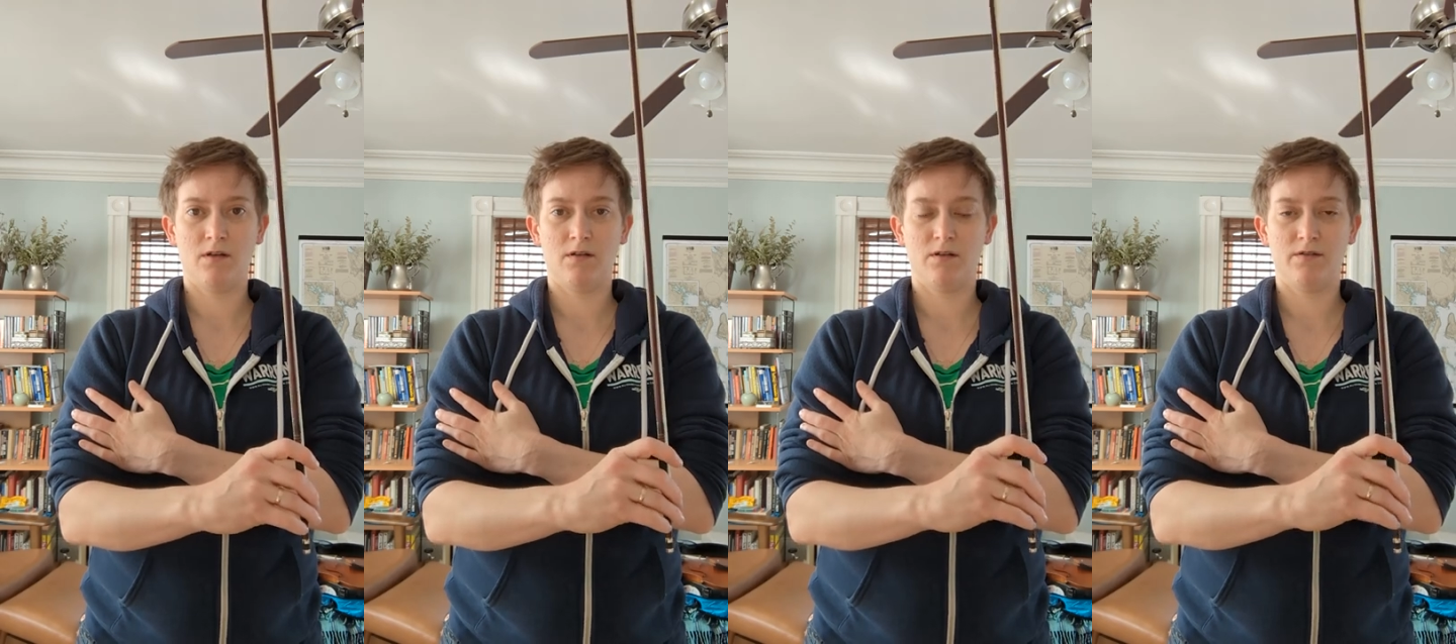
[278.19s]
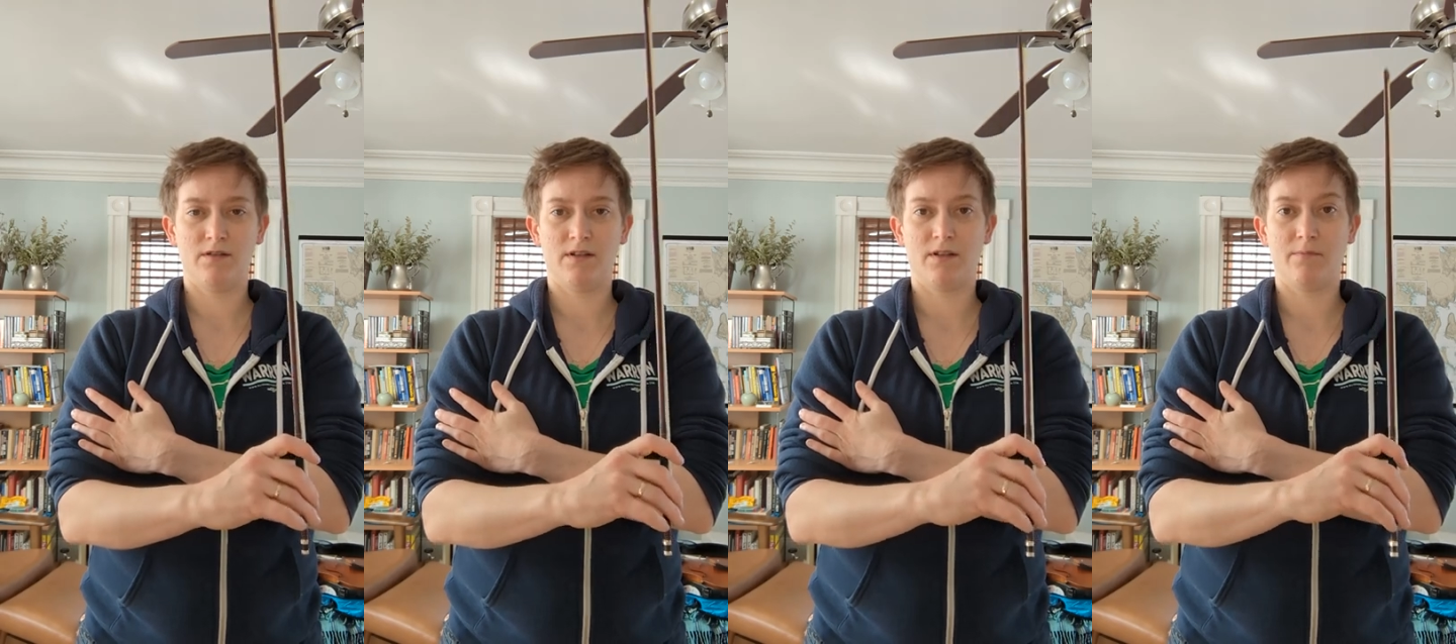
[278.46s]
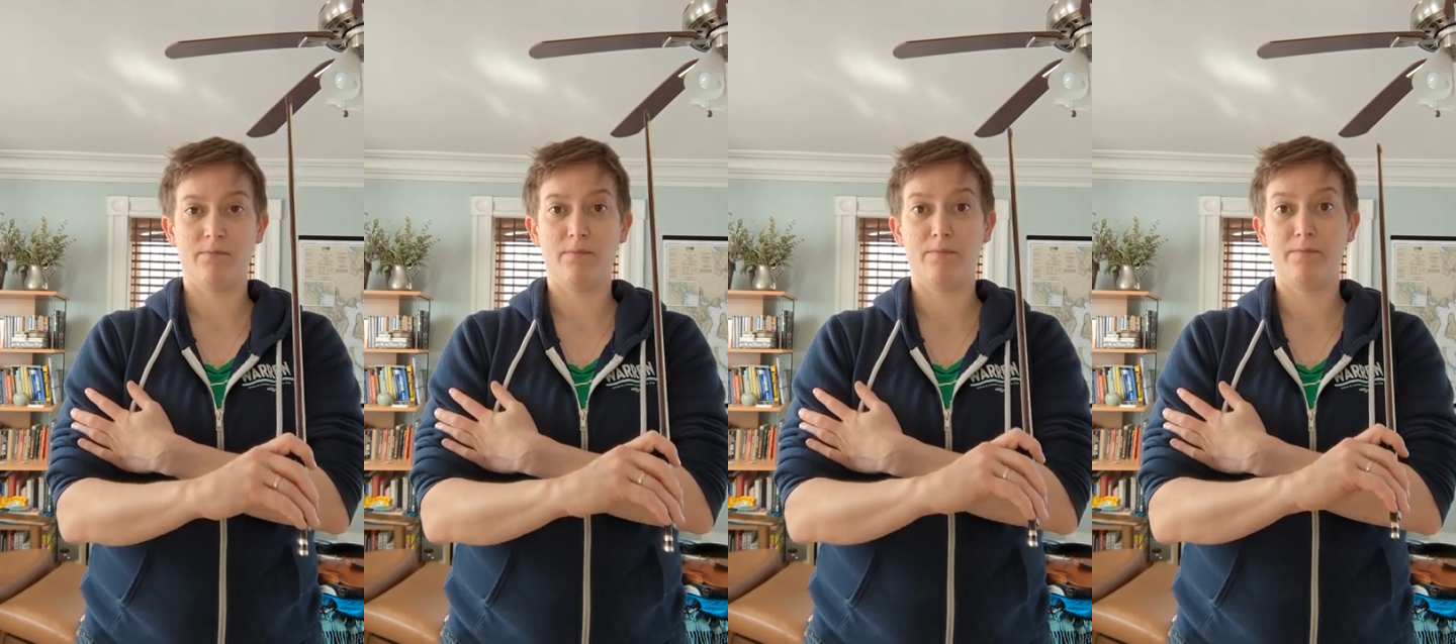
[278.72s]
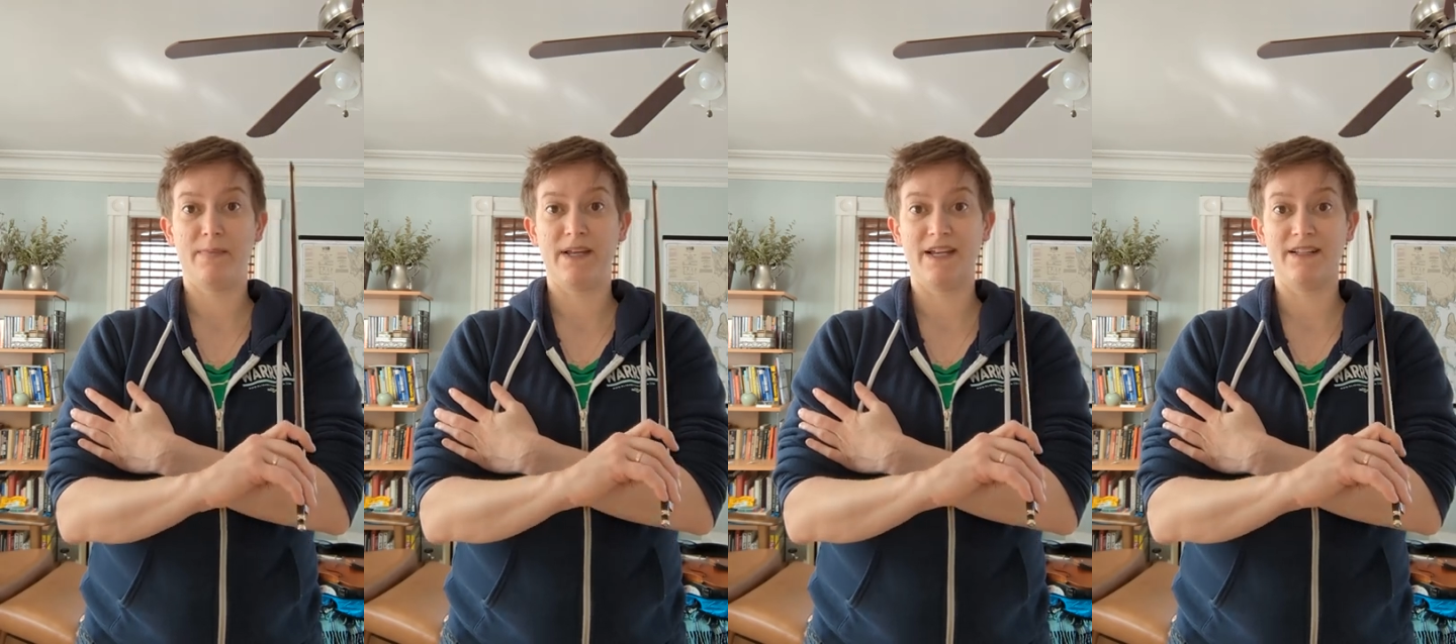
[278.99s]
using the
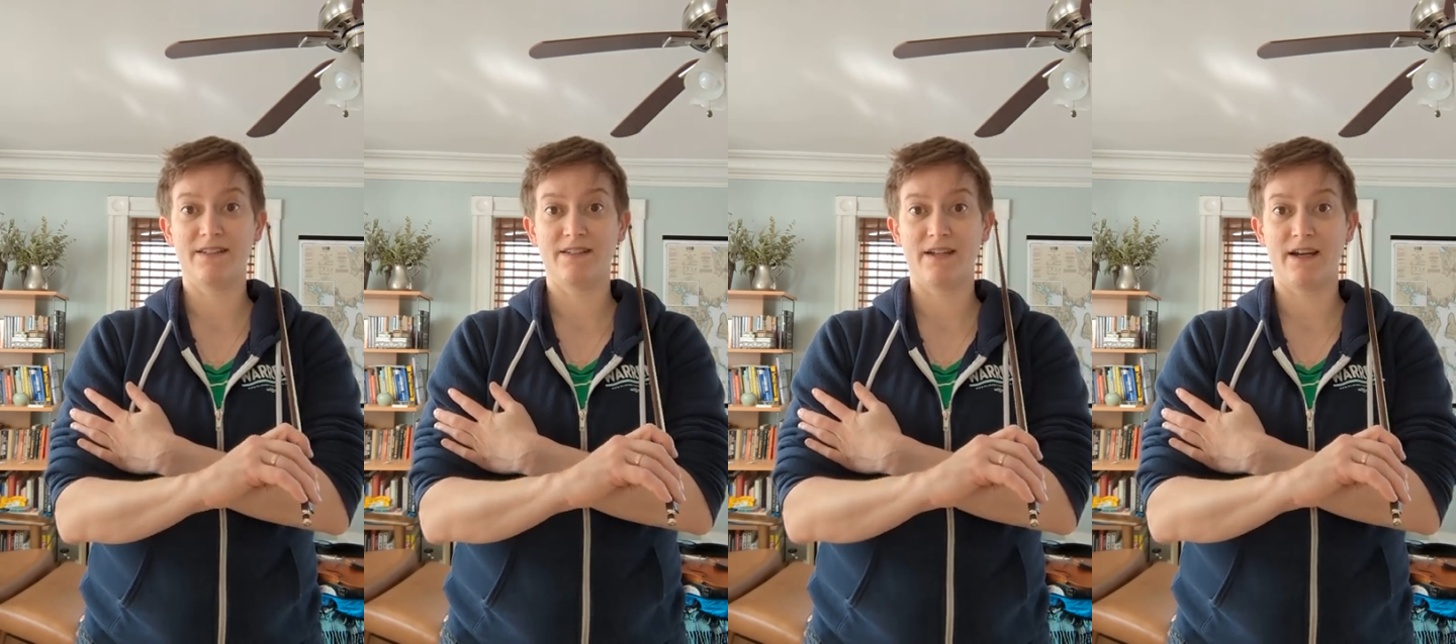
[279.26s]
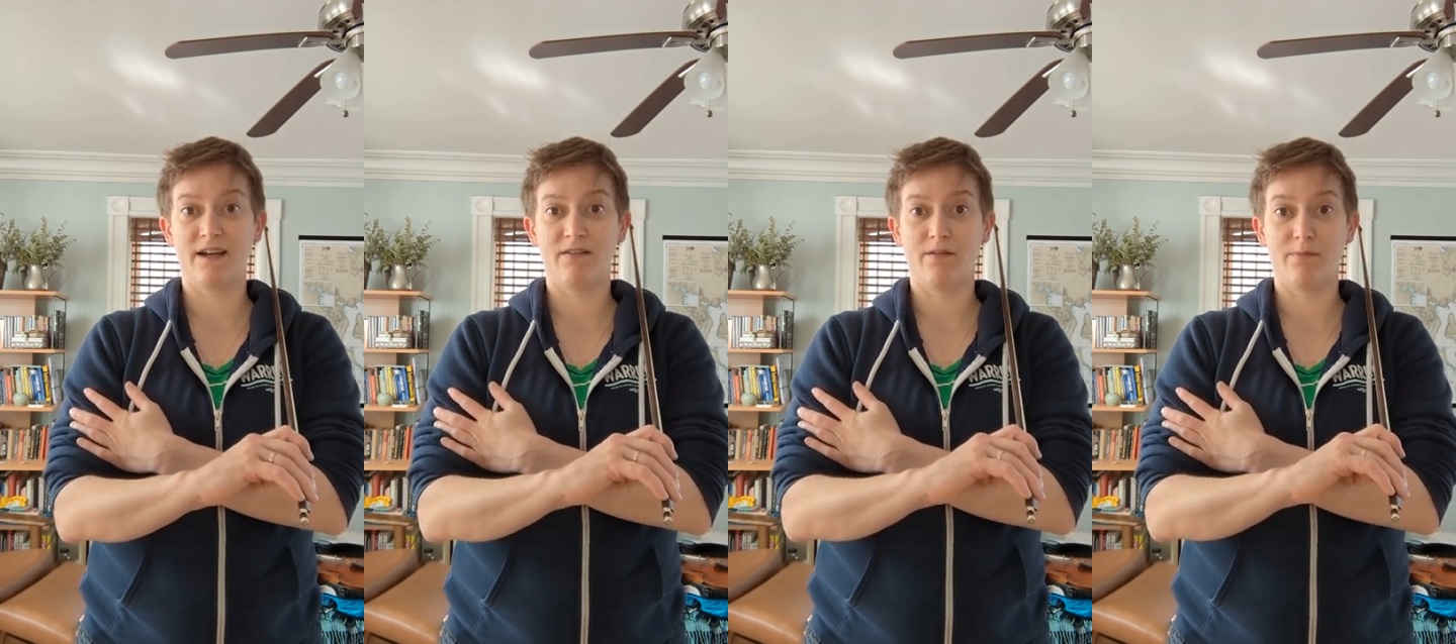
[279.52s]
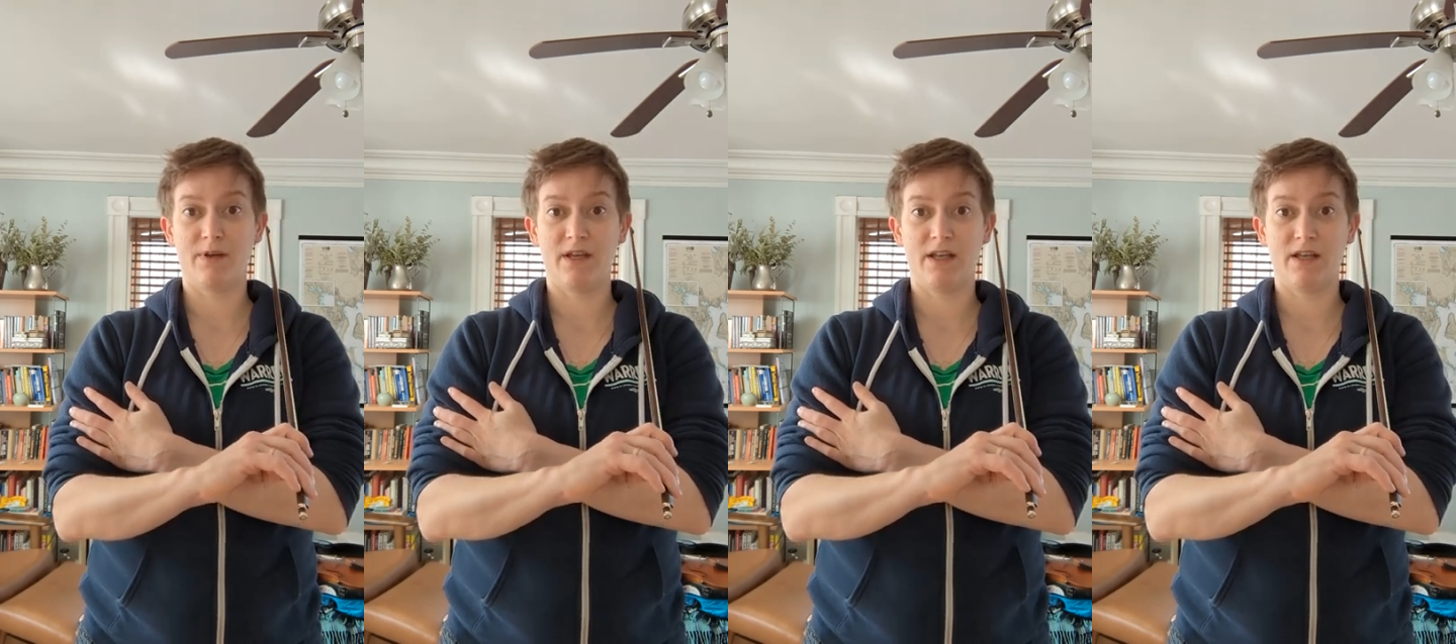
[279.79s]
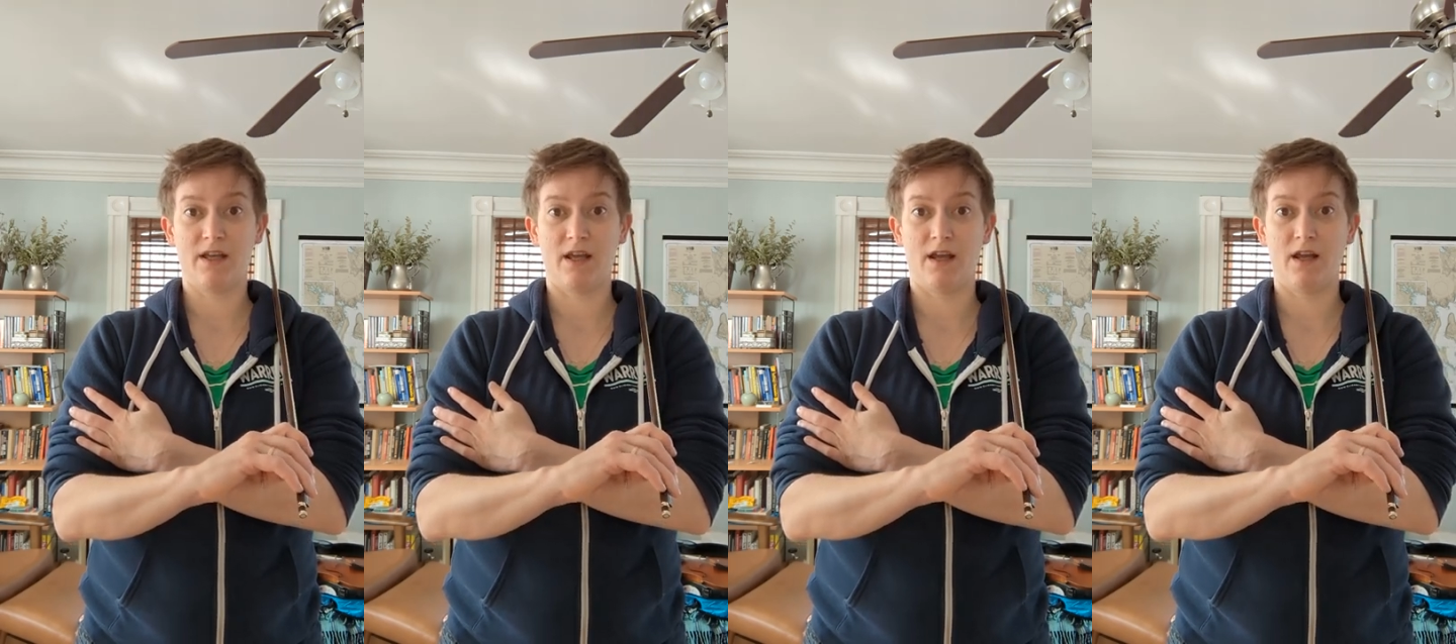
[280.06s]
inside of the
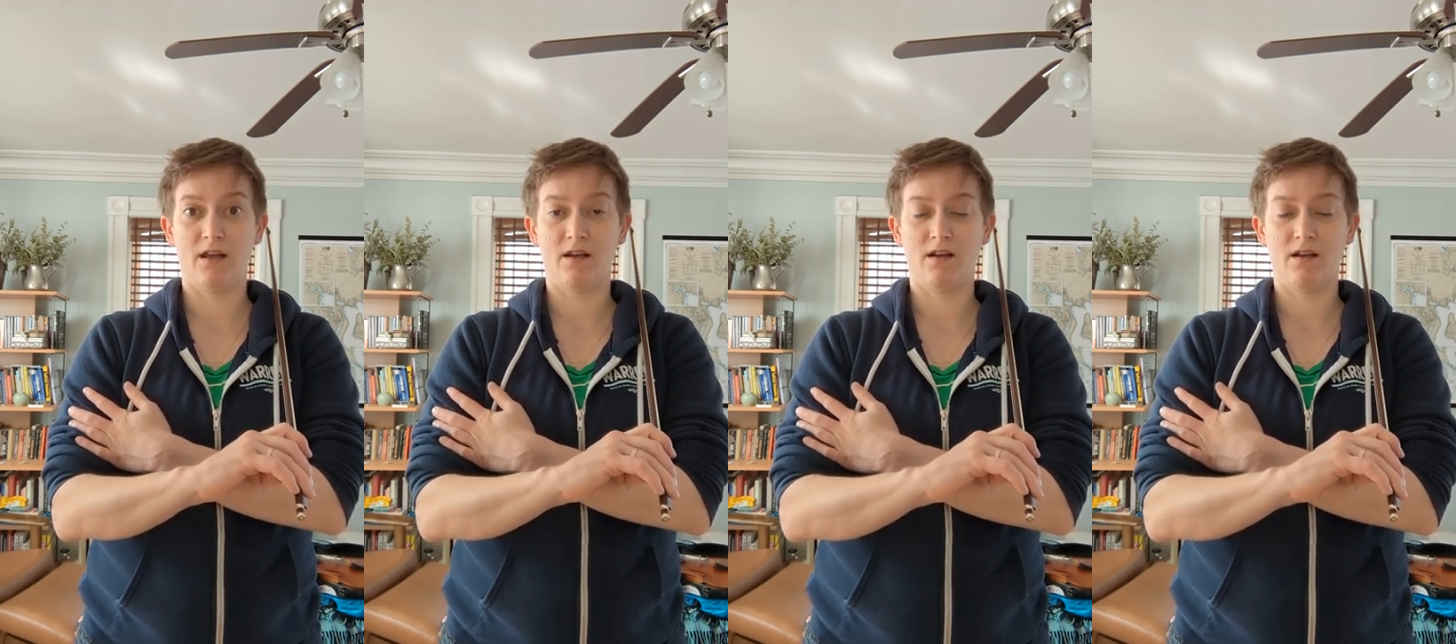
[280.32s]
pinky.